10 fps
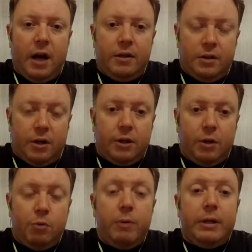starting.
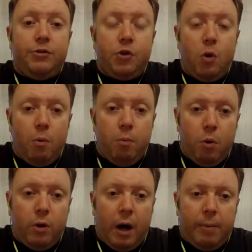We will talk
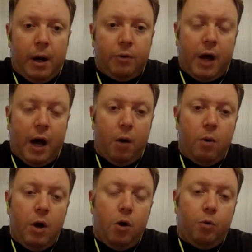more about how,
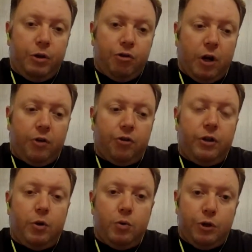which country
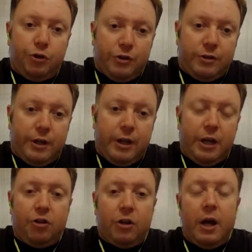or which
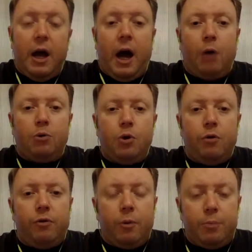destination, how to look
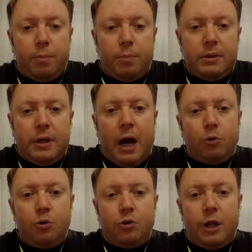for a property, how
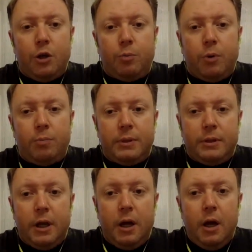to sell your
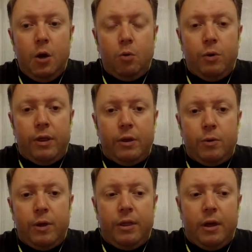property with
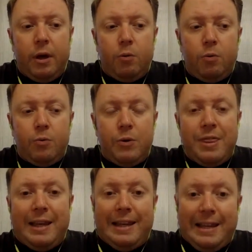the
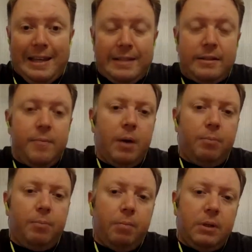least
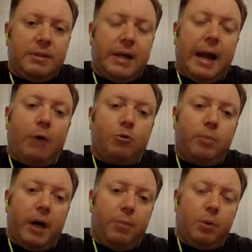problems, and how to buy
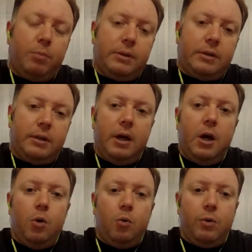a property
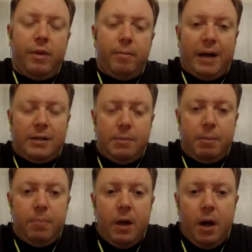with the maximum
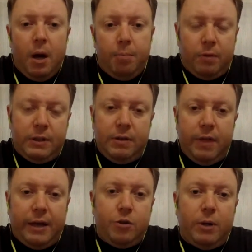profit.
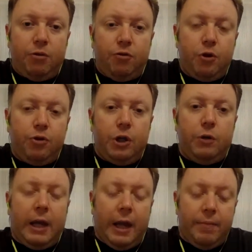Thanks so much for
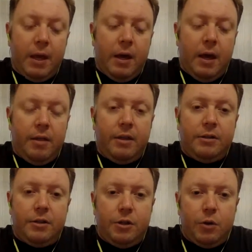tuning in. This
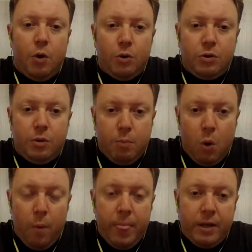is your host
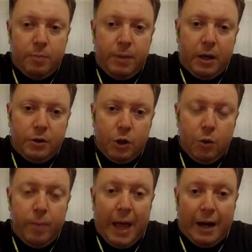Mo speaking to
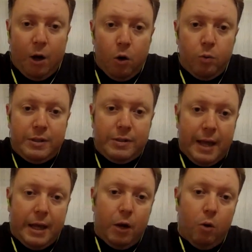you, and always stay
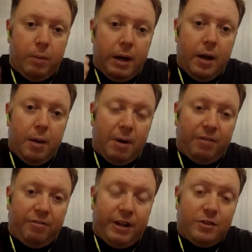global, my
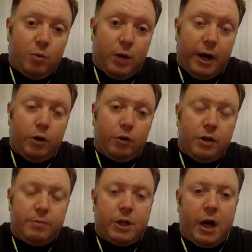friends. Why you not
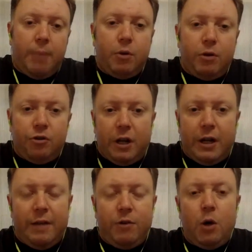subscribe to the
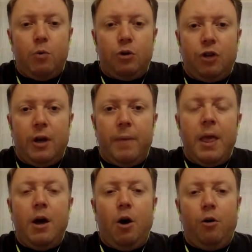channel if you're watching
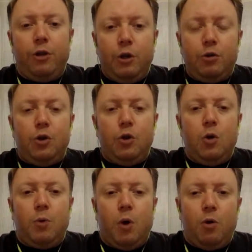on the
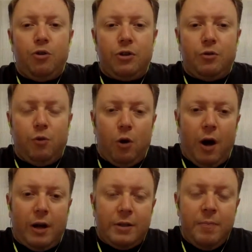YouTube, or just follow
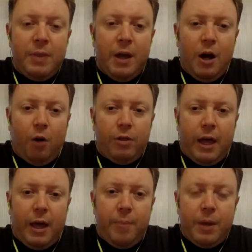us on
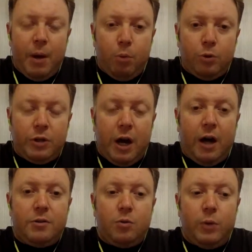the
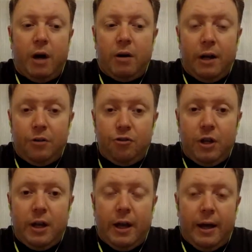podcast? We are
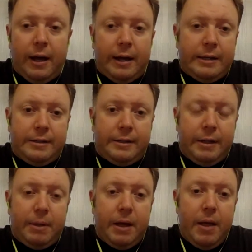launching an
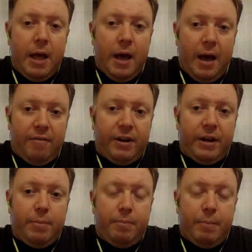extremely very